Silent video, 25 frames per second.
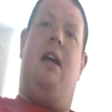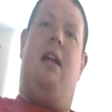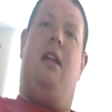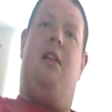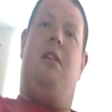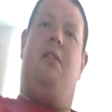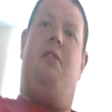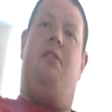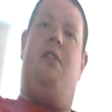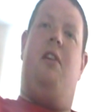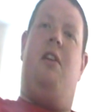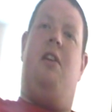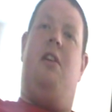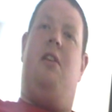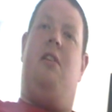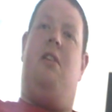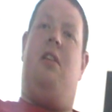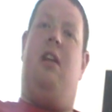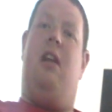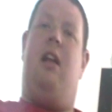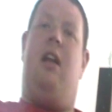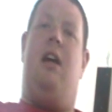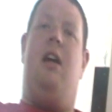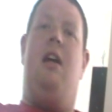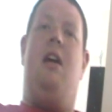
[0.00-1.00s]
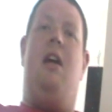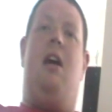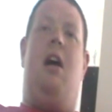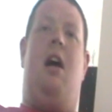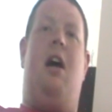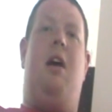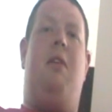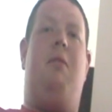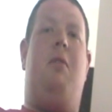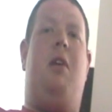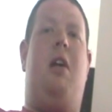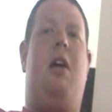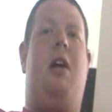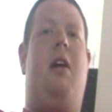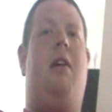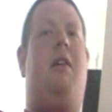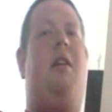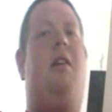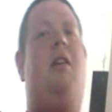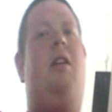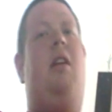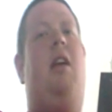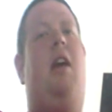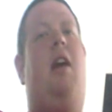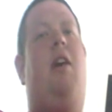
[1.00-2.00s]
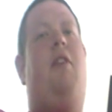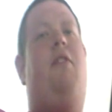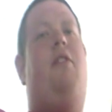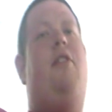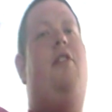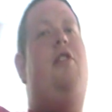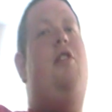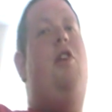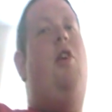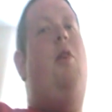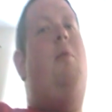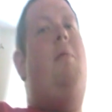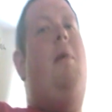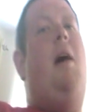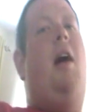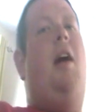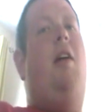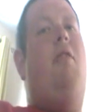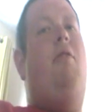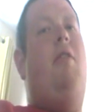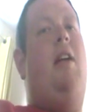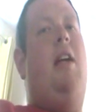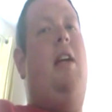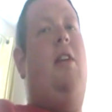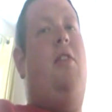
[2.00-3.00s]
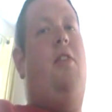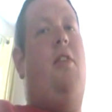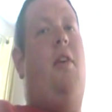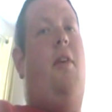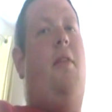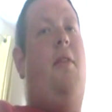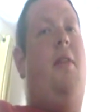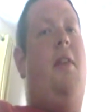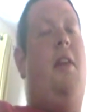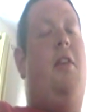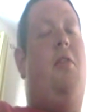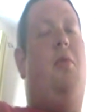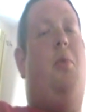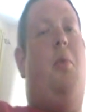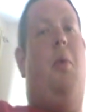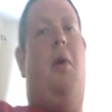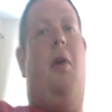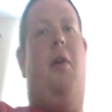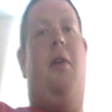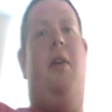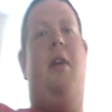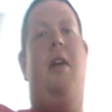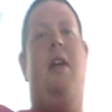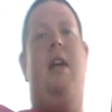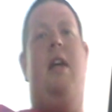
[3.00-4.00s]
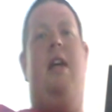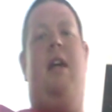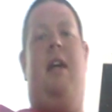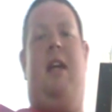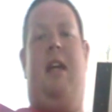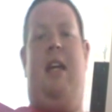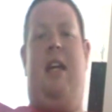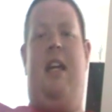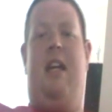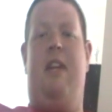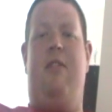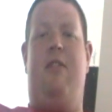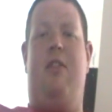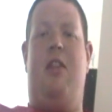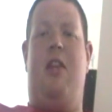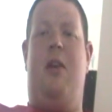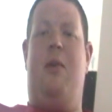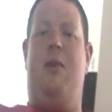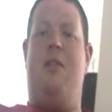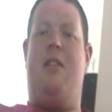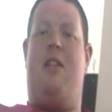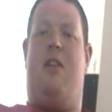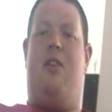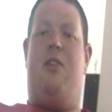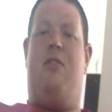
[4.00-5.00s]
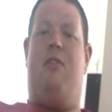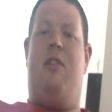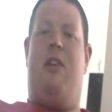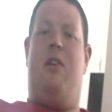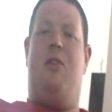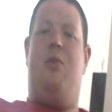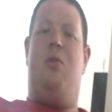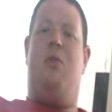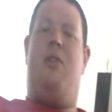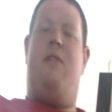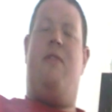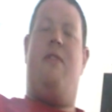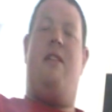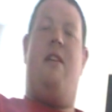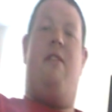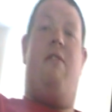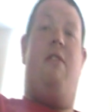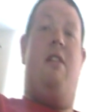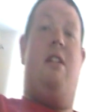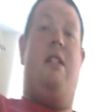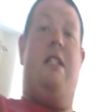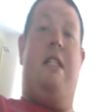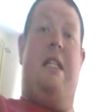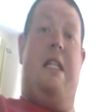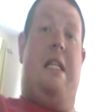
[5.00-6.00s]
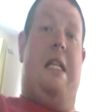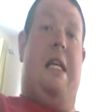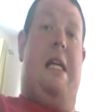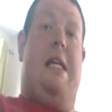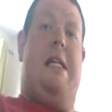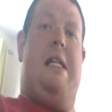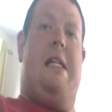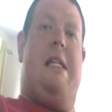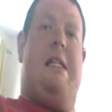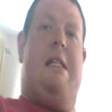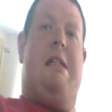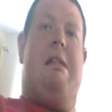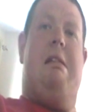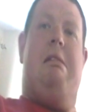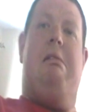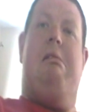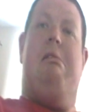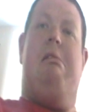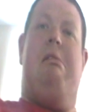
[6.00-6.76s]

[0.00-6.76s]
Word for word: Kelvin Tiller. I'm, am going to go for Jeremiah Riggs on this one, even though he's got a record of 7 and 6.